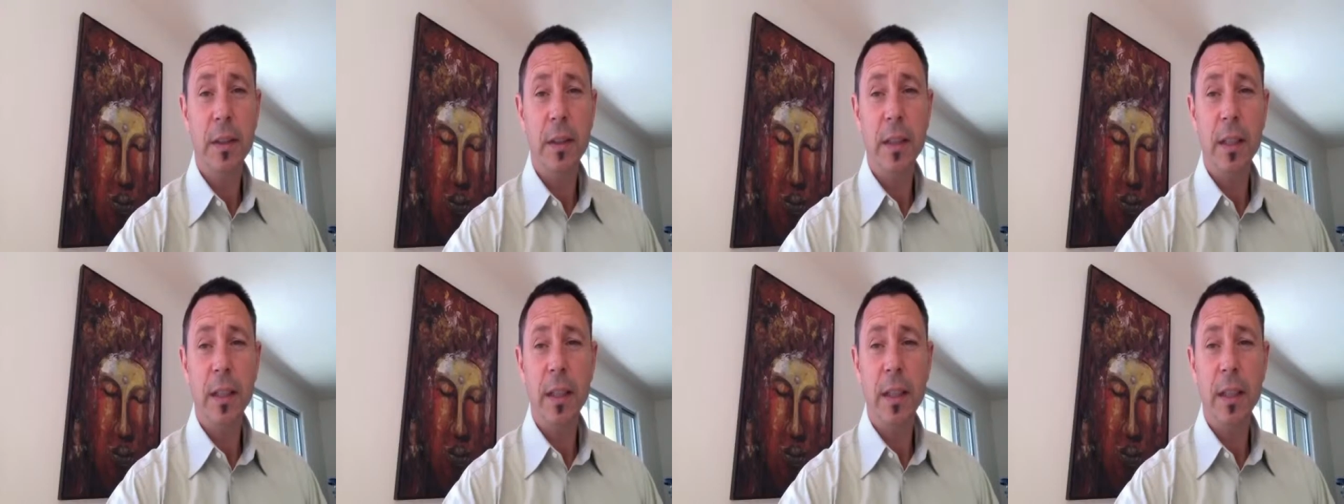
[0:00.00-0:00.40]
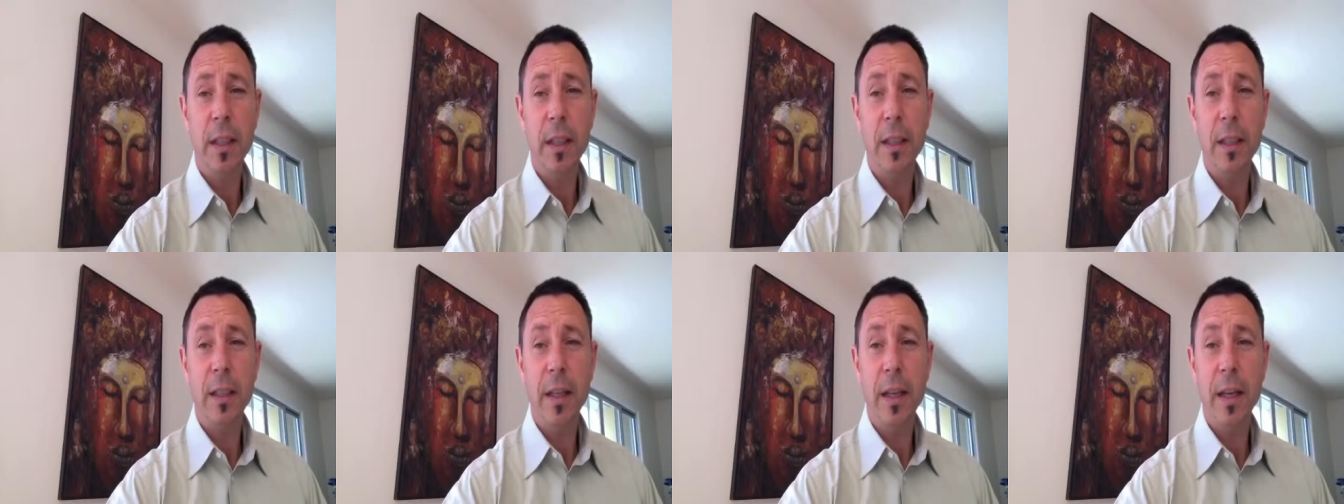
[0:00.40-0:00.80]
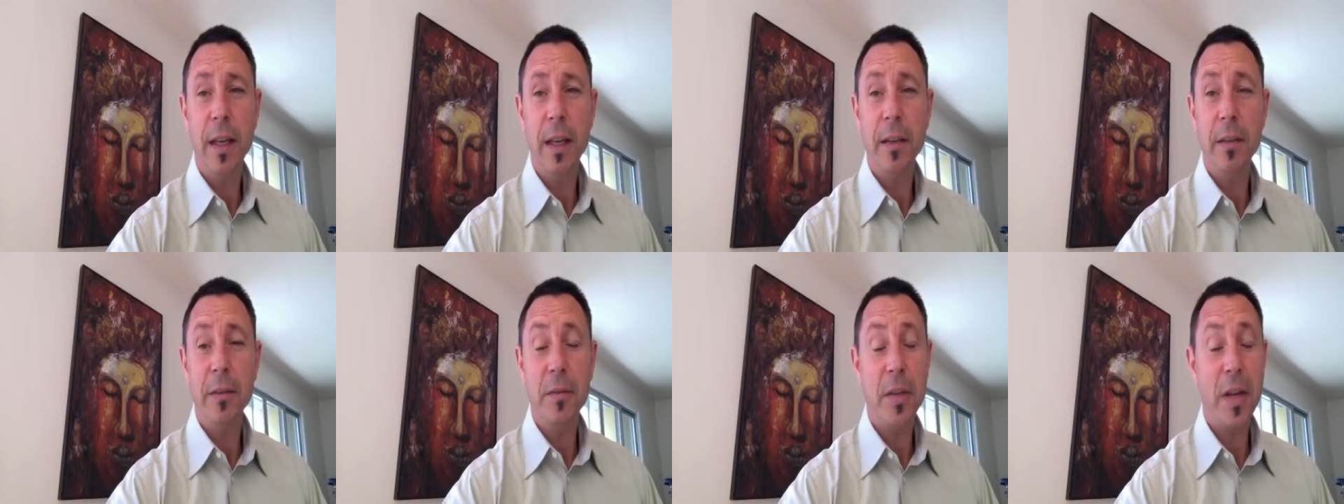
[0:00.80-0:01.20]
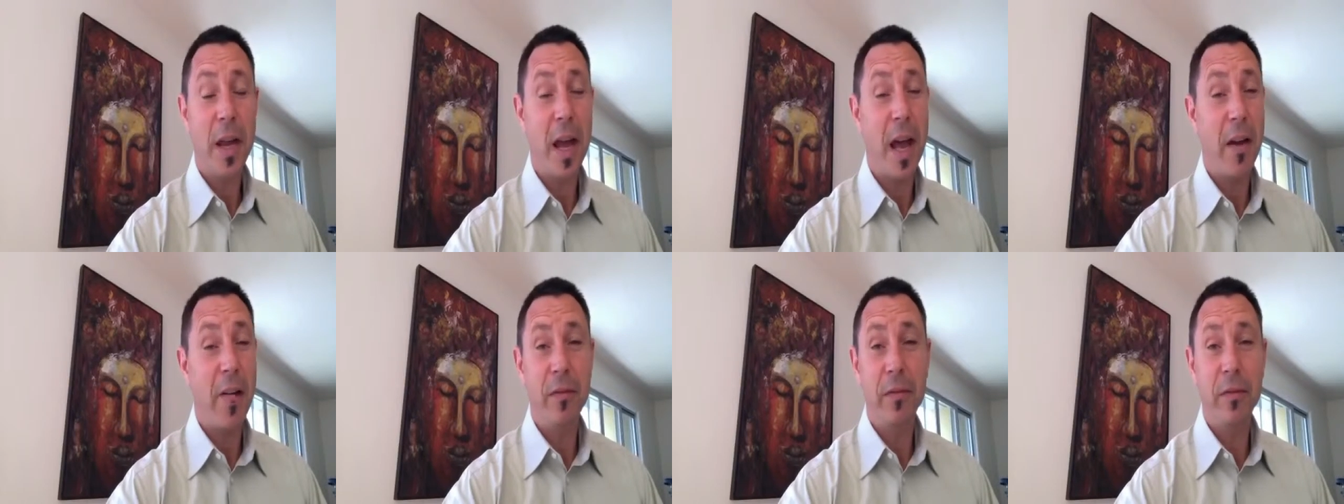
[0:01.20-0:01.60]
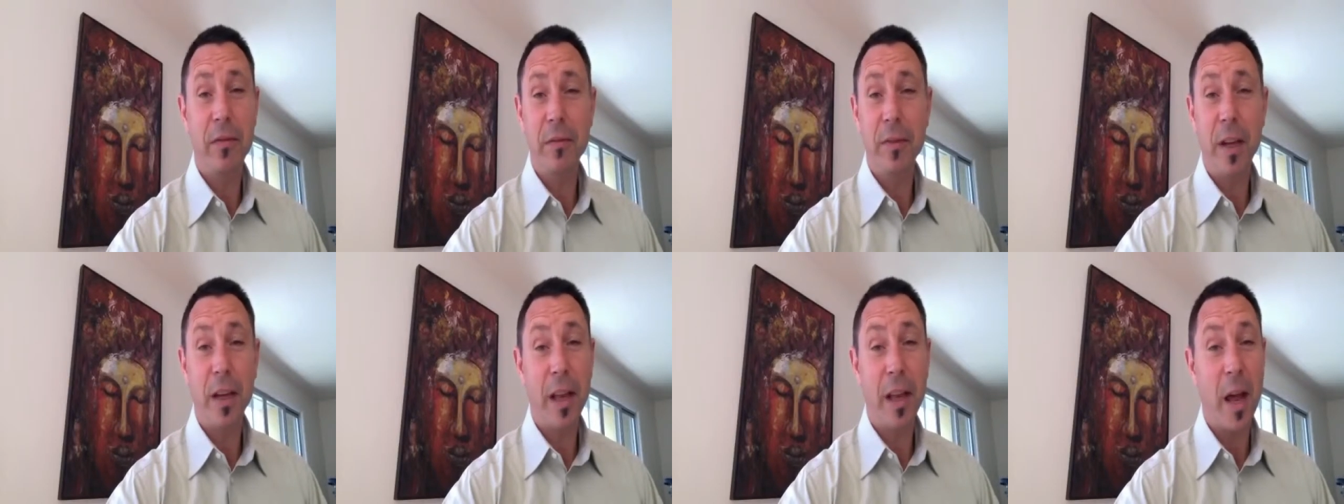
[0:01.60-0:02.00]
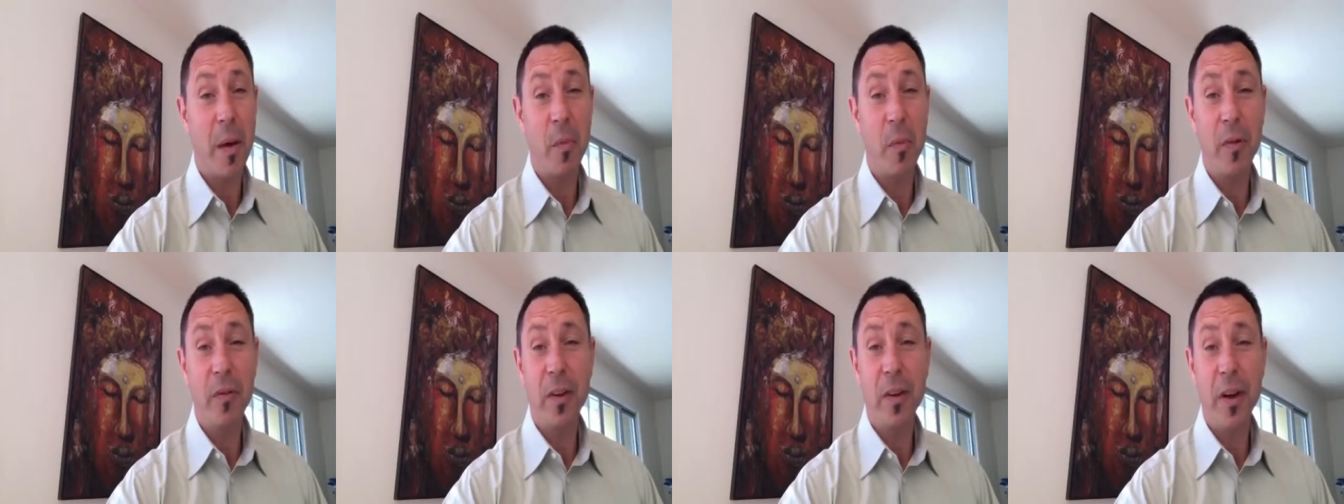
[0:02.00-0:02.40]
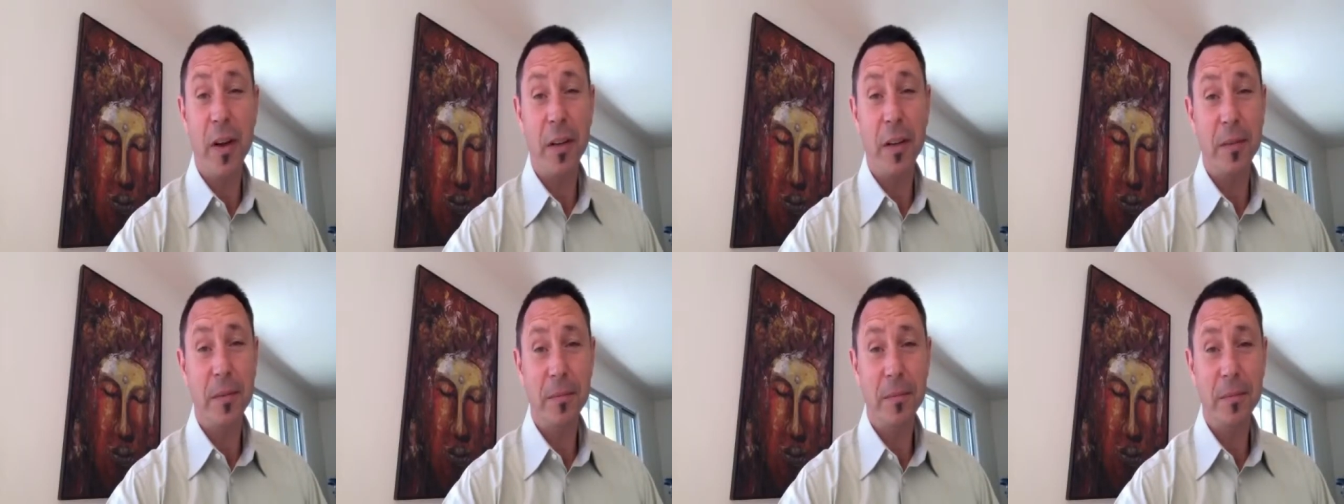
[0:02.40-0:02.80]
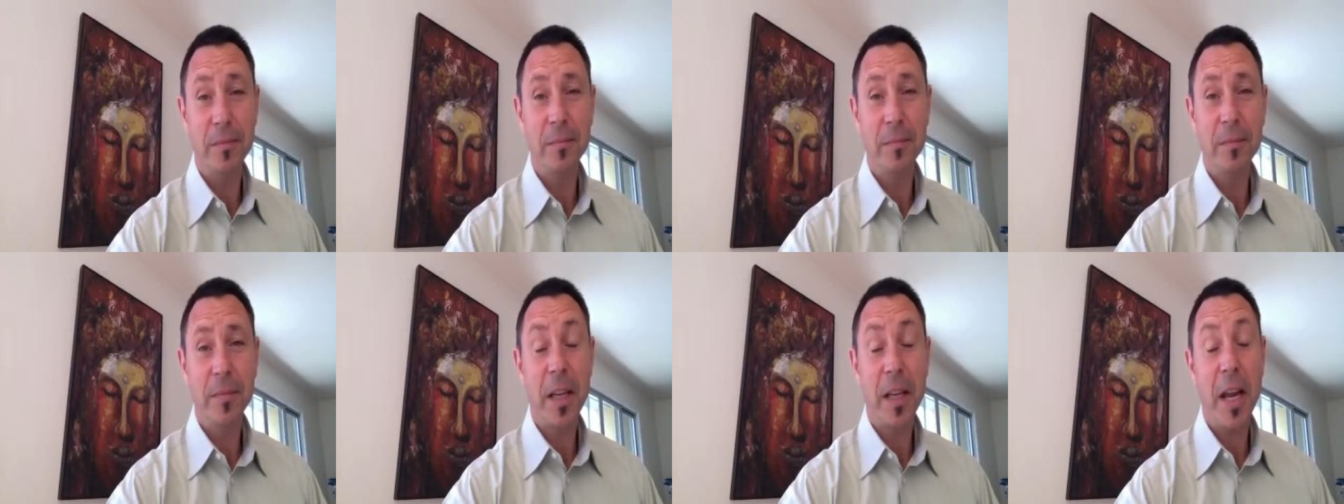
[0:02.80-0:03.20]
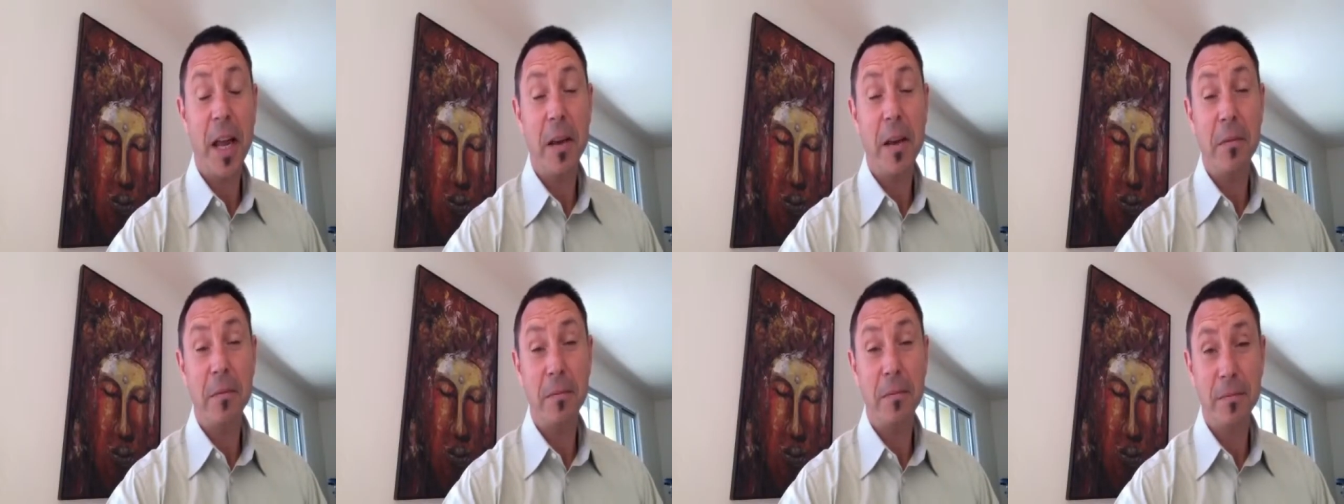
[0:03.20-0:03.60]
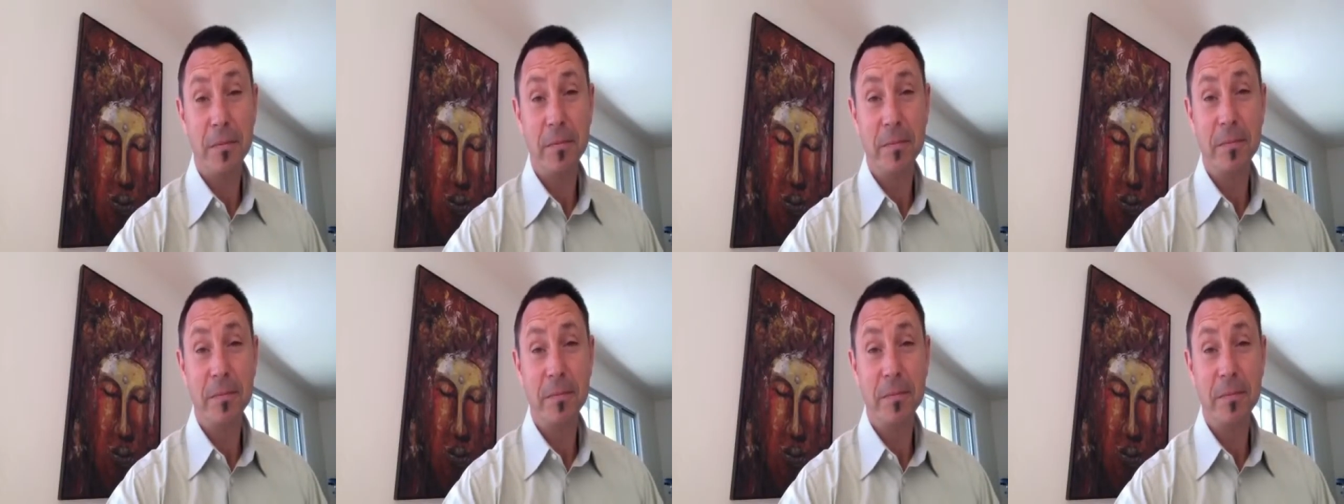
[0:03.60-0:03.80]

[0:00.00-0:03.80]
and to have a lot more fun again.